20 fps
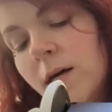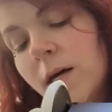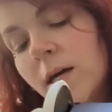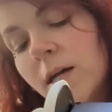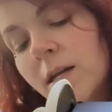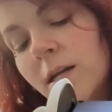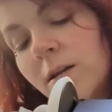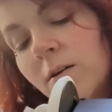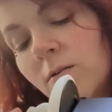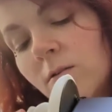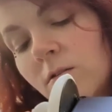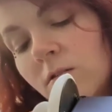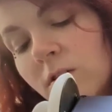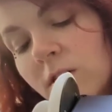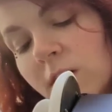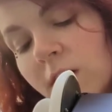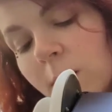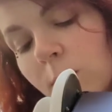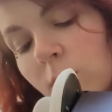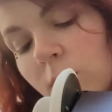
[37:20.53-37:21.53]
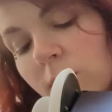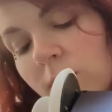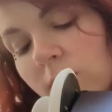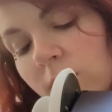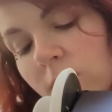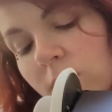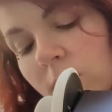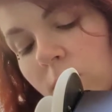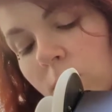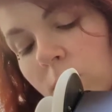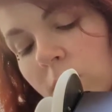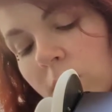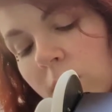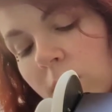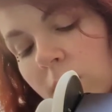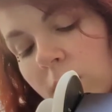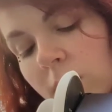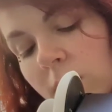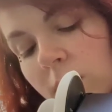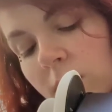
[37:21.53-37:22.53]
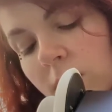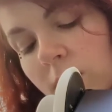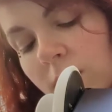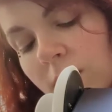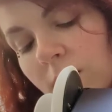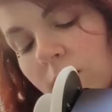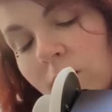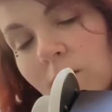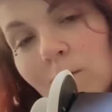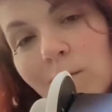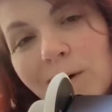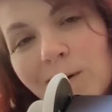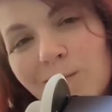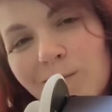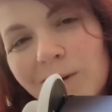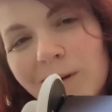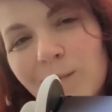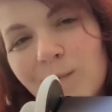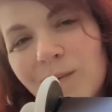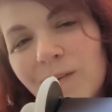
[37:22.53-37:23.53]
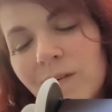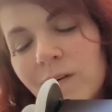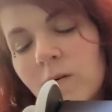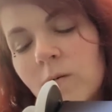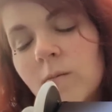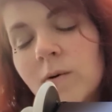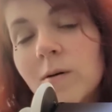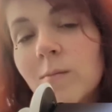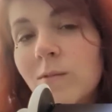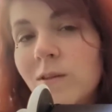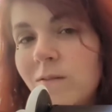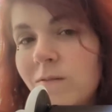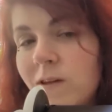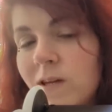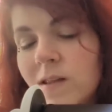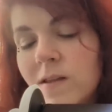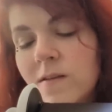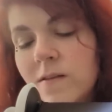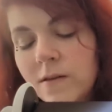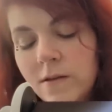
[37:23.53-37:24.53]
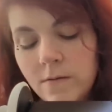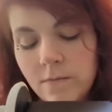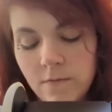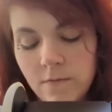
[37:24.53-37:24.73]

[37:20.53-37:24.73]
And I know there's a couple of you that really like the sound of wet wipes, so I'm leaving this in for